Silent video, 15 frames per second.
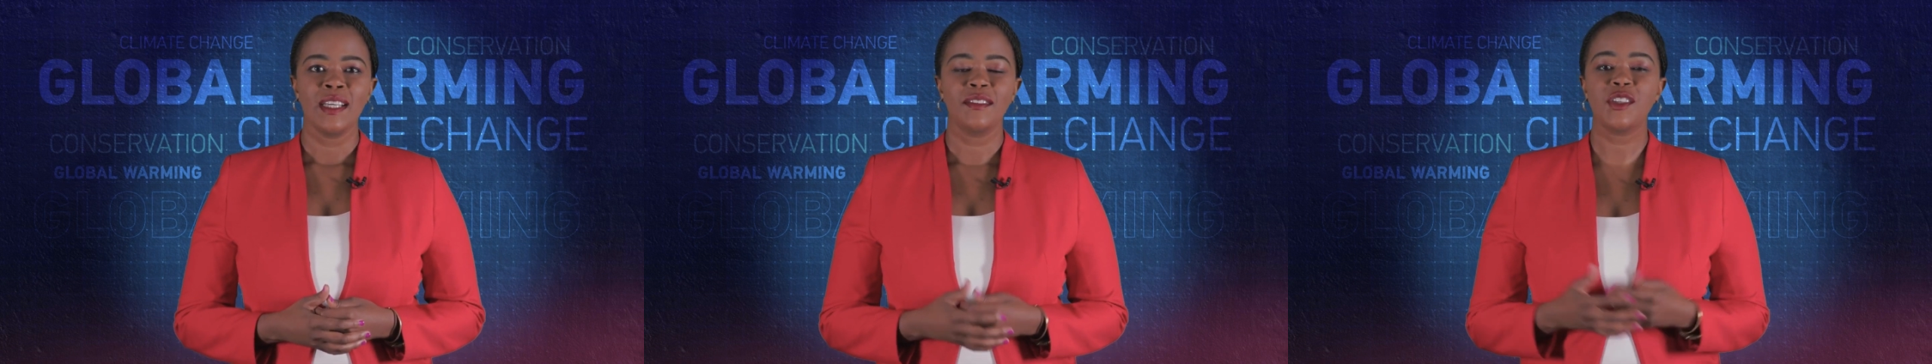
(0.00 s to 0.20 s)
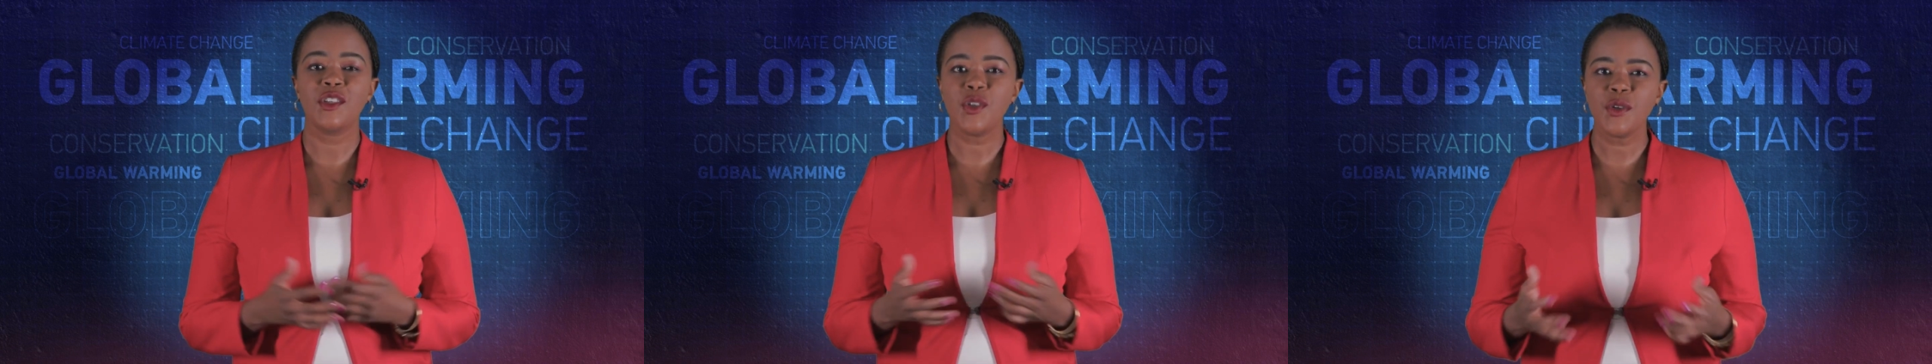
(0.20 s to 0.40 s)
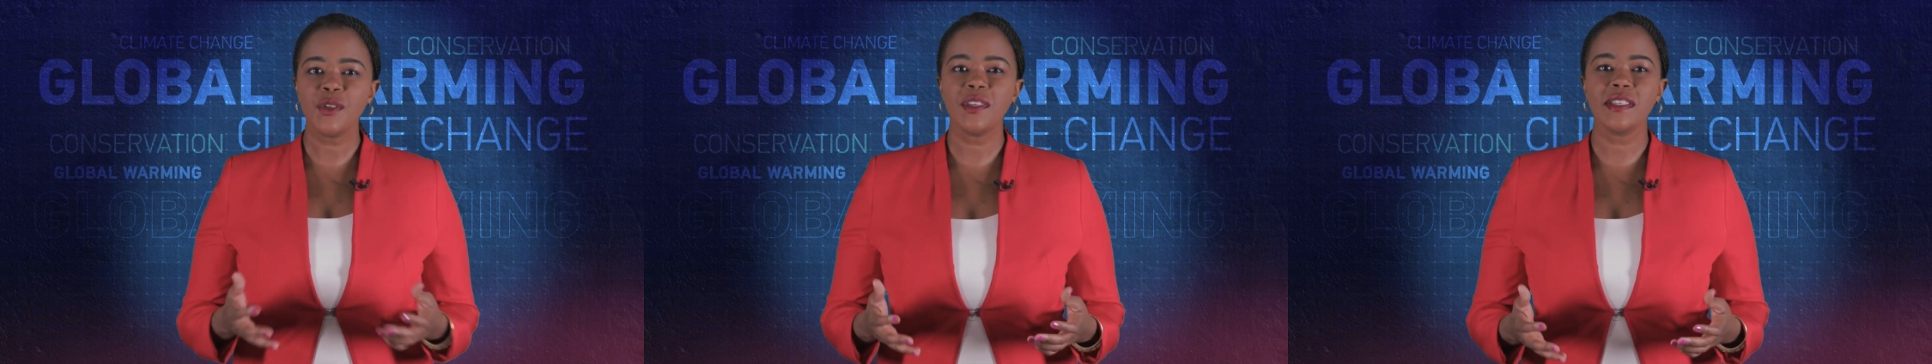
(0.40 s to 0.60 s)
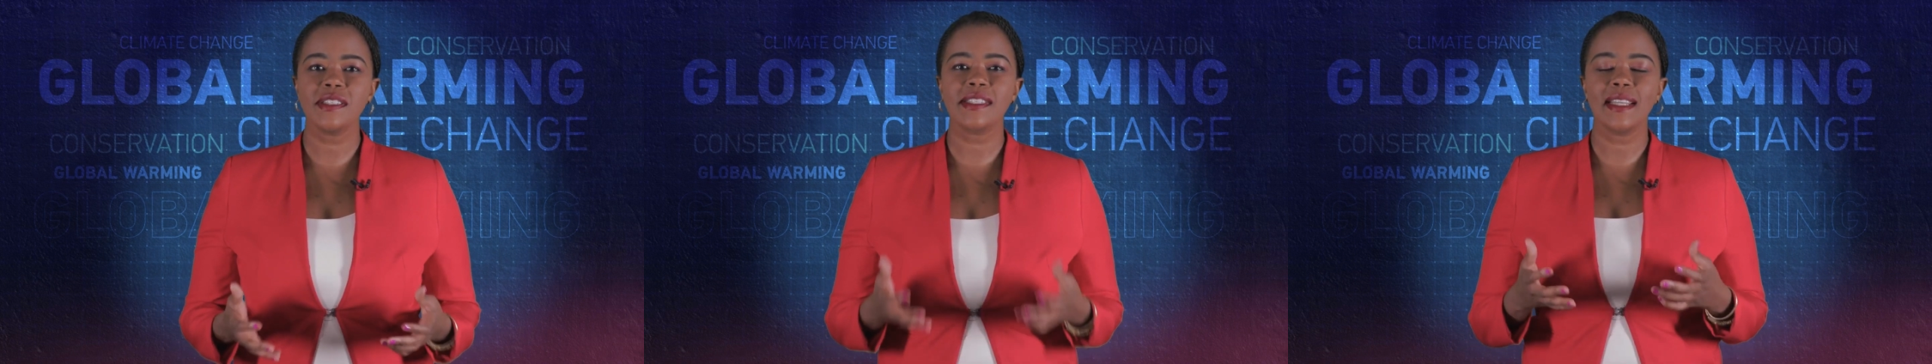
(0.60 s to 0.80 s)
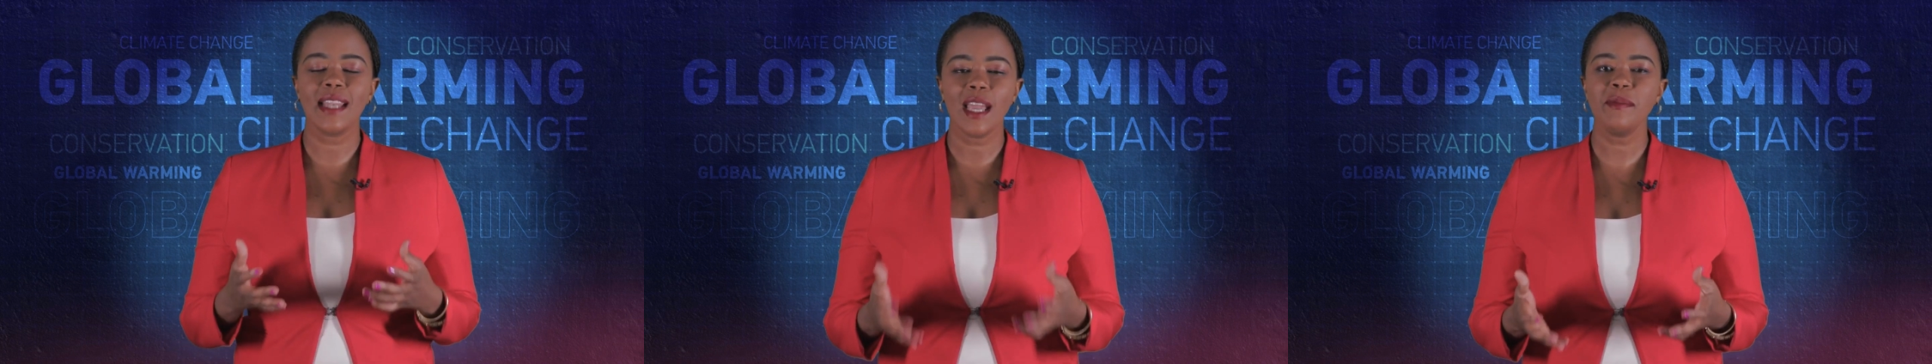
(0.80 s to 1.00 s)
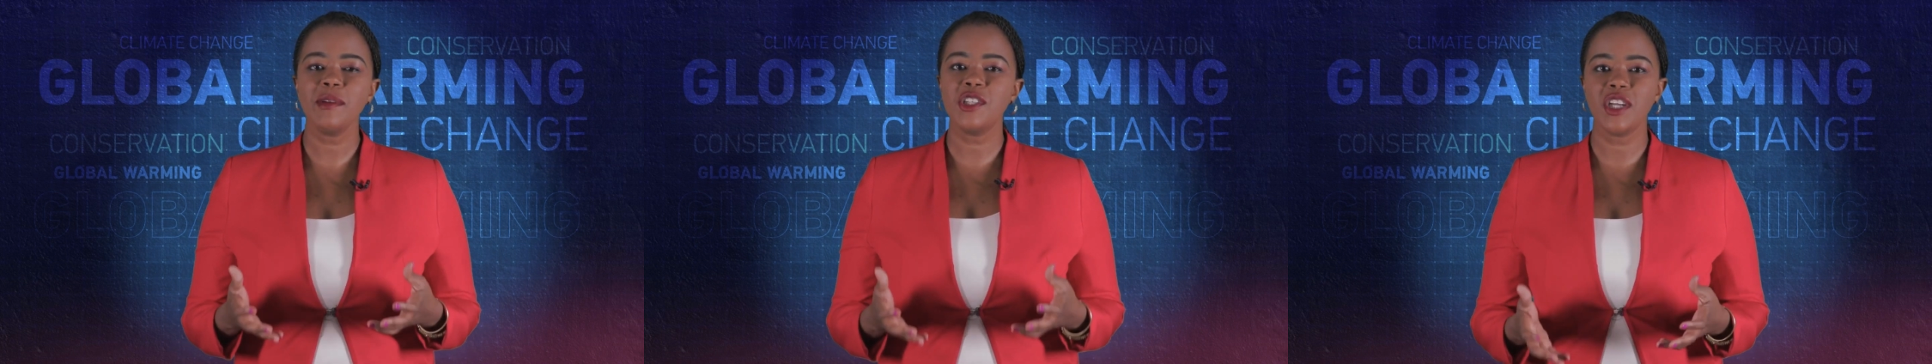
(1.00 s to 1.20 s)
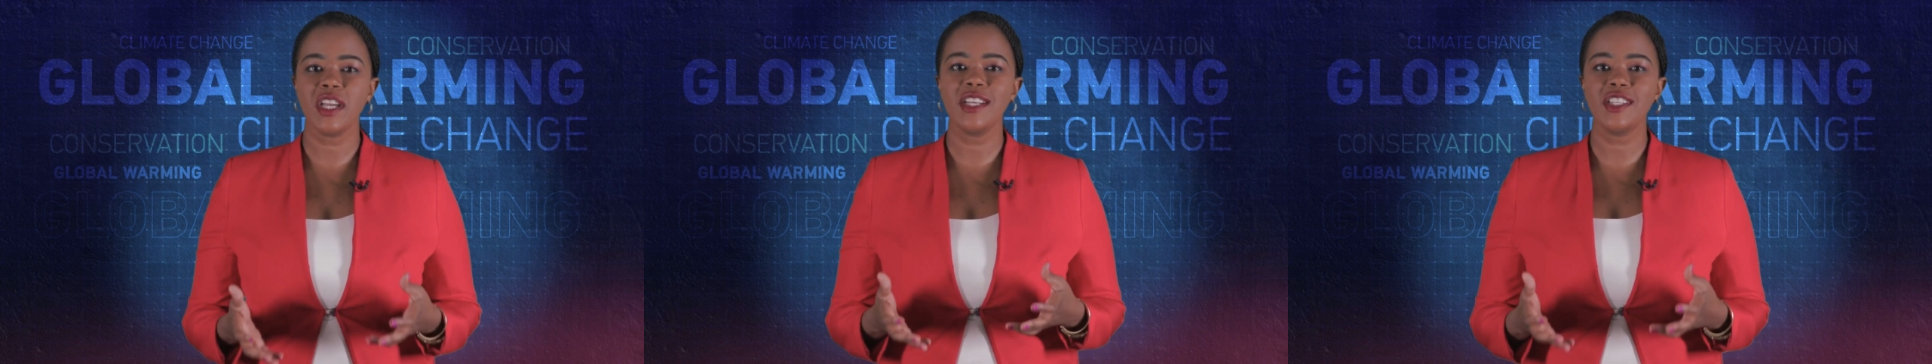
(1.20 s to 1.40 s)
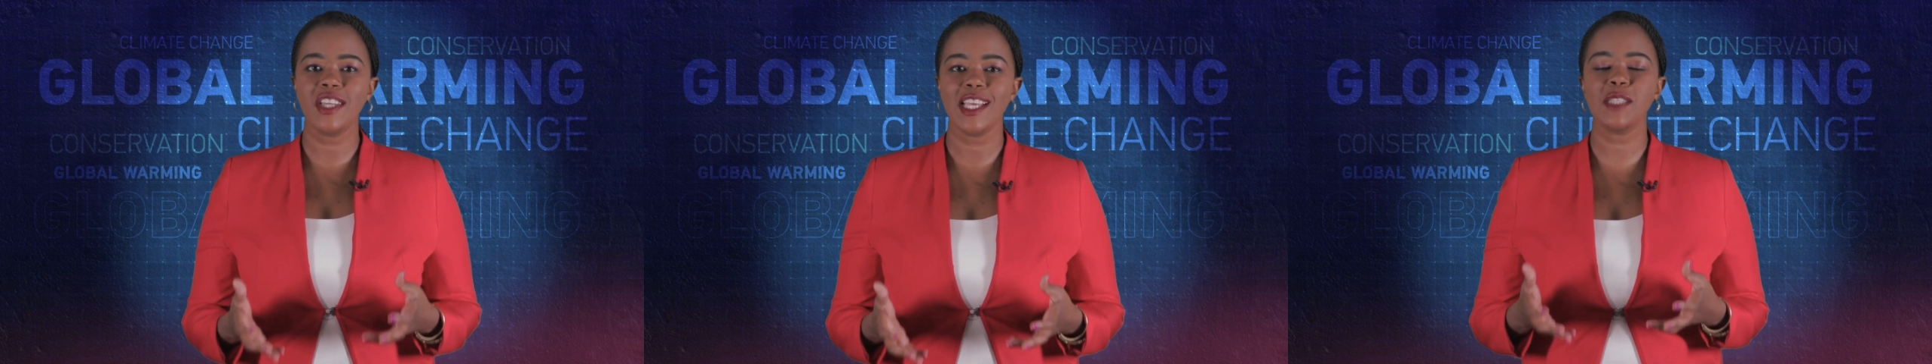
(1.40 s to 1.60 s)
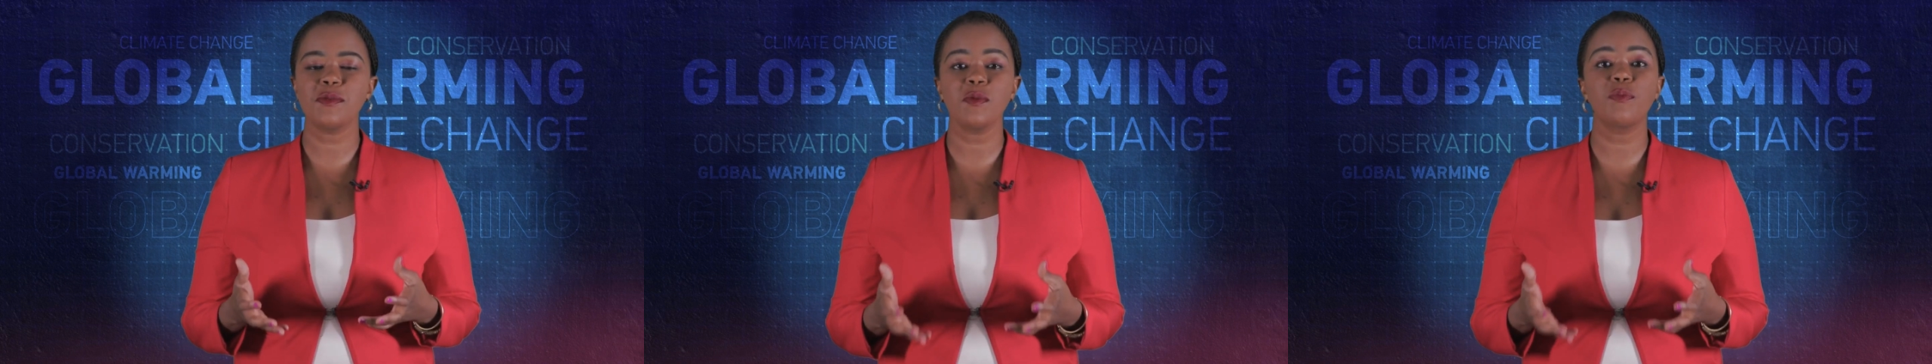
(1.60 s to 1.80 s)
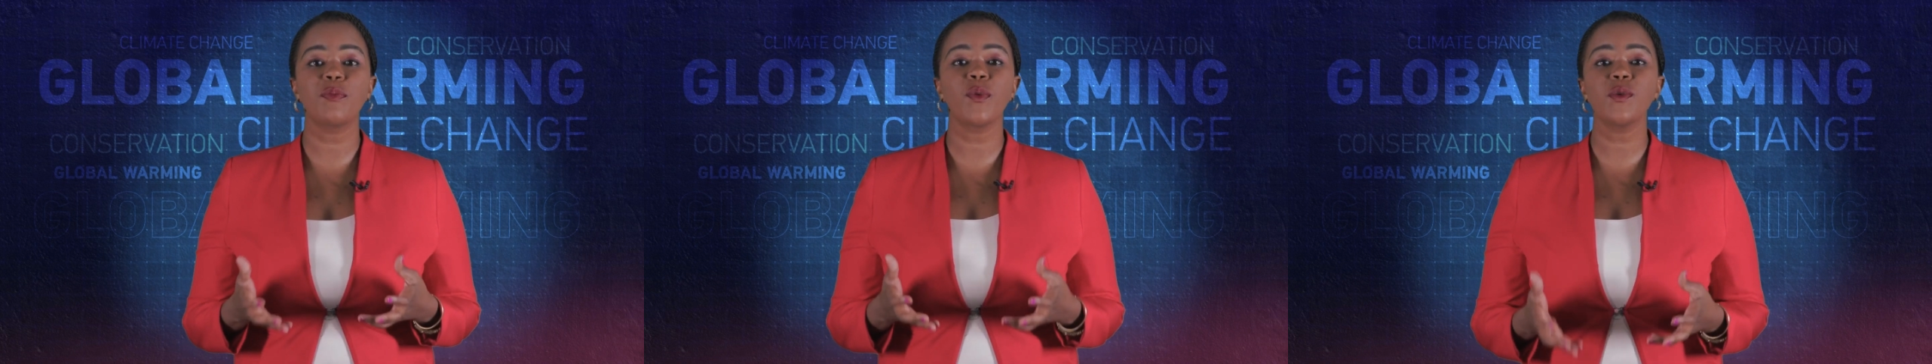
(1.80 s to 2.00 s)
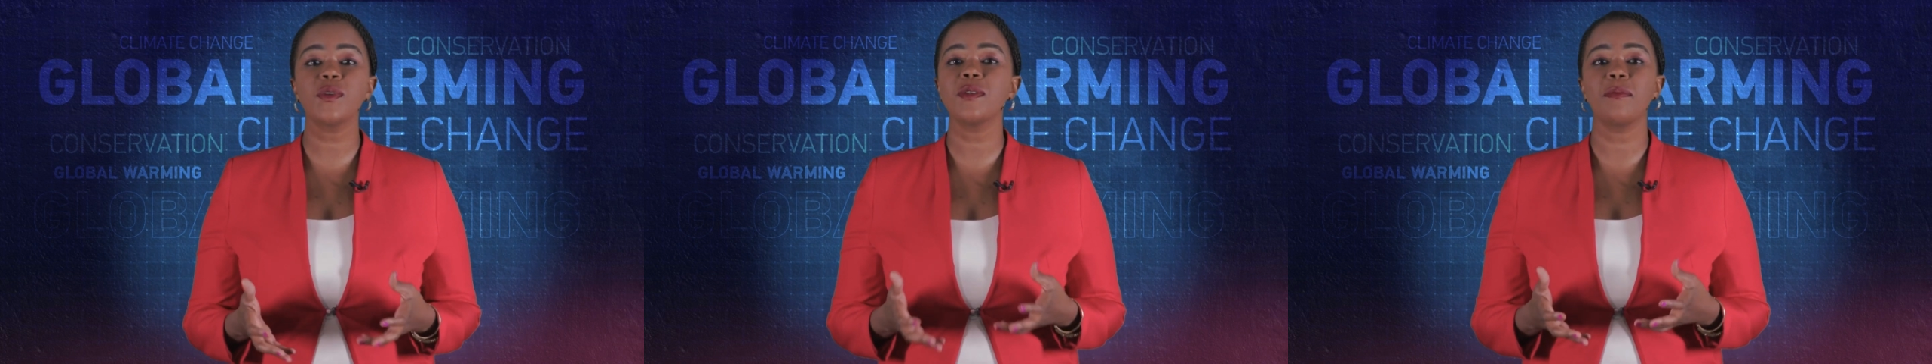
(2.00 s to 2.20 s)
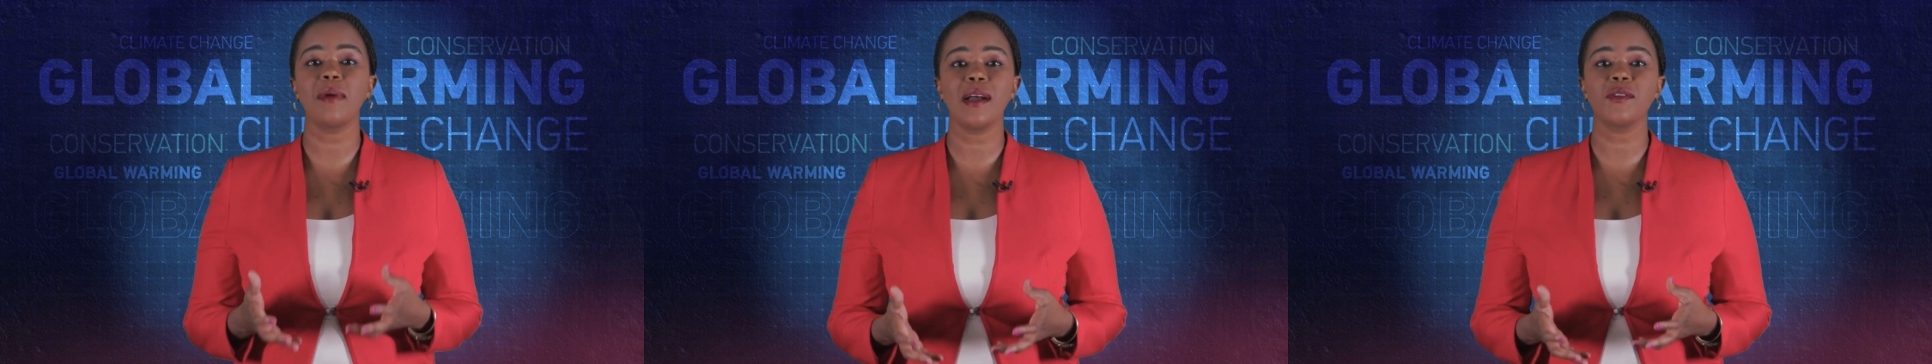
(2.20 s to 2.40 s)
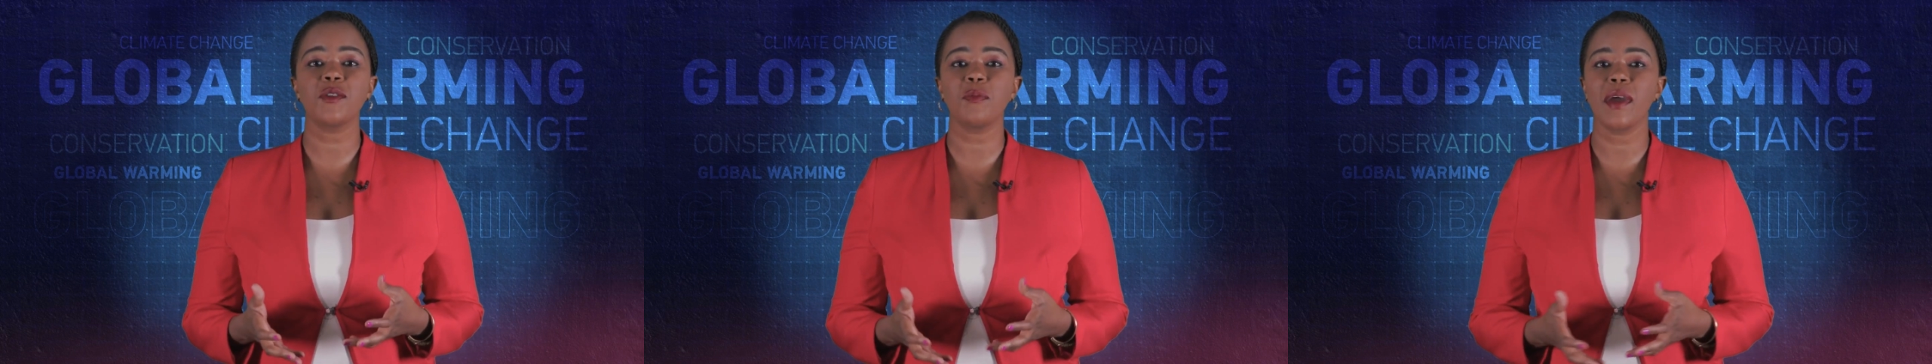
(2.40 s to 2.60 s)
The truth is, climate change has been brought about